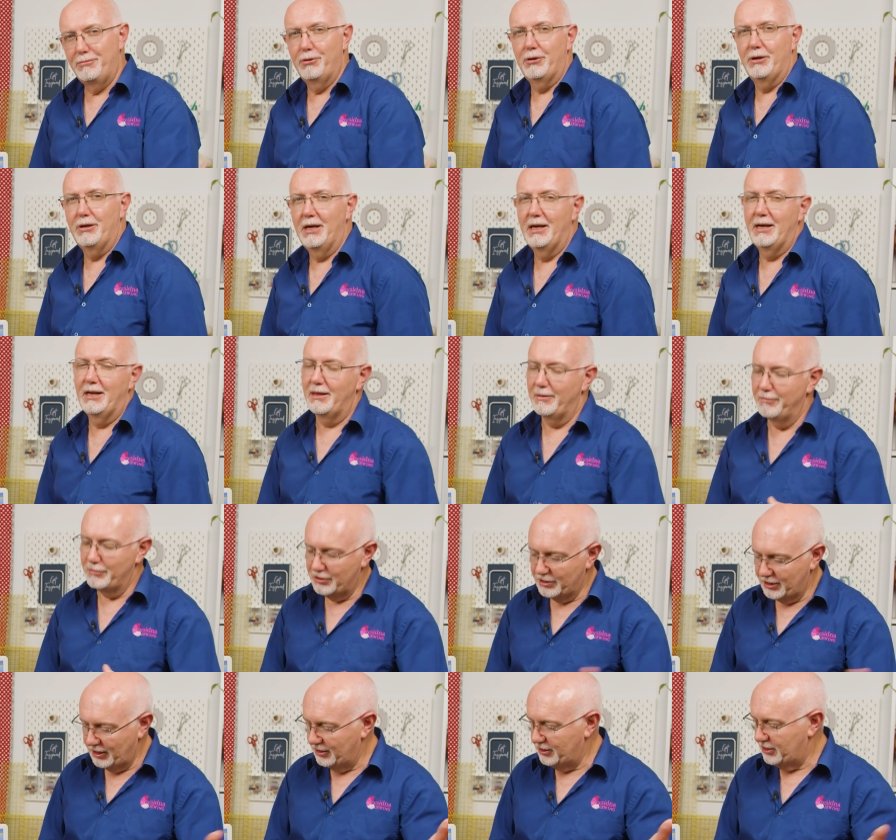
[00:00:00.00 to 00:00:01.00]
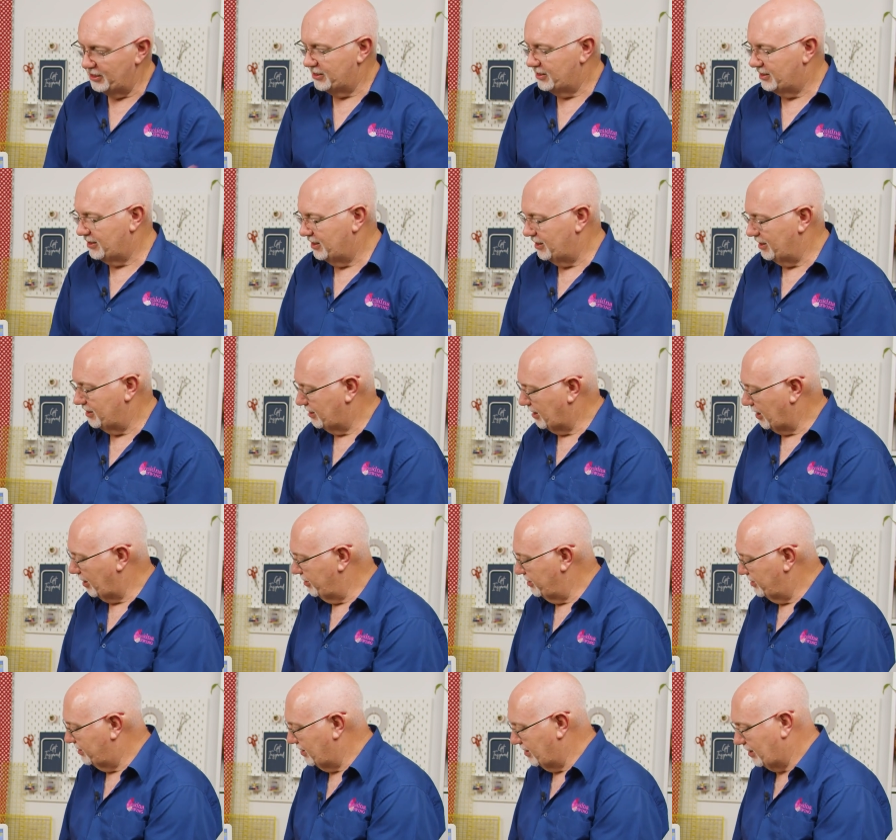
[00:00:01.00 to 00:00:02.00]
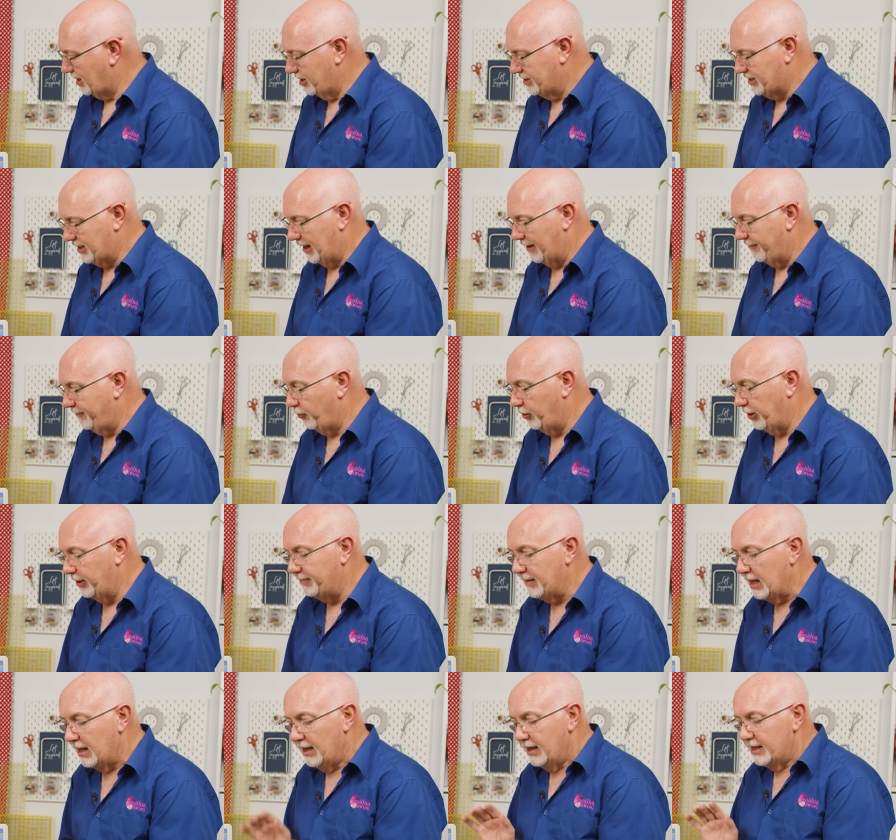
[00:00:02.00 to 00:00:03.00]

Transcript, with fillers: put it in, and the machine just, just goes, goes ahead for you.